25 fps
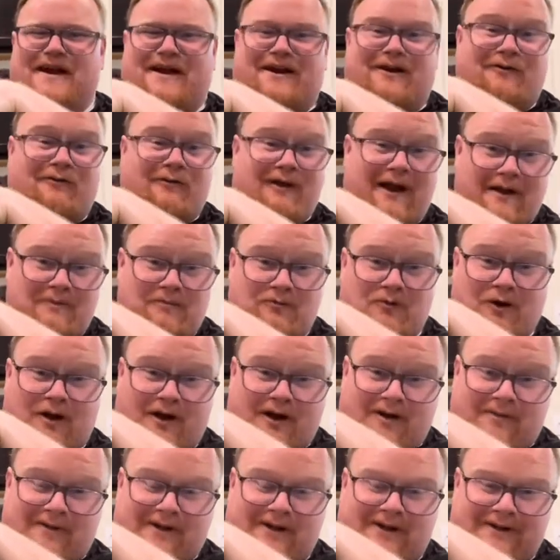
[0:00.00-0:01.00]
a ripe
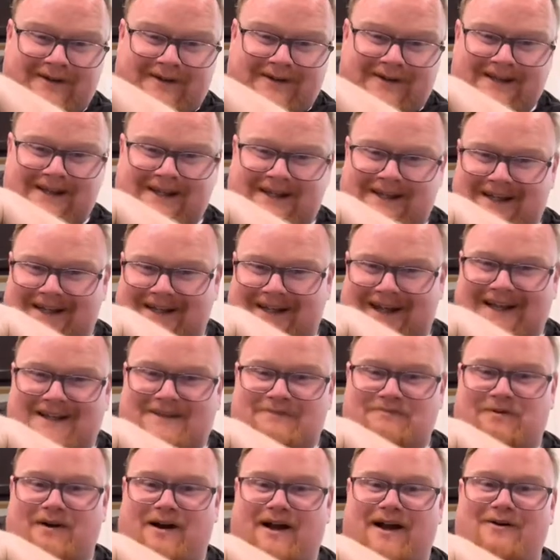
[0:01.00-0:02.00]
watermelon. It's
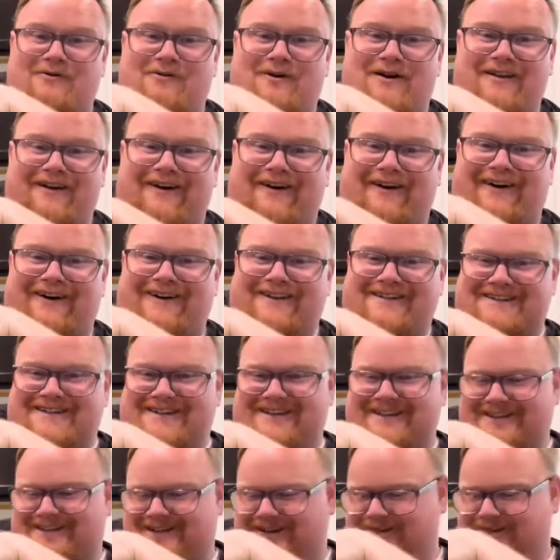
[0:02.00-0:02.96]
probably one of the hardest things I've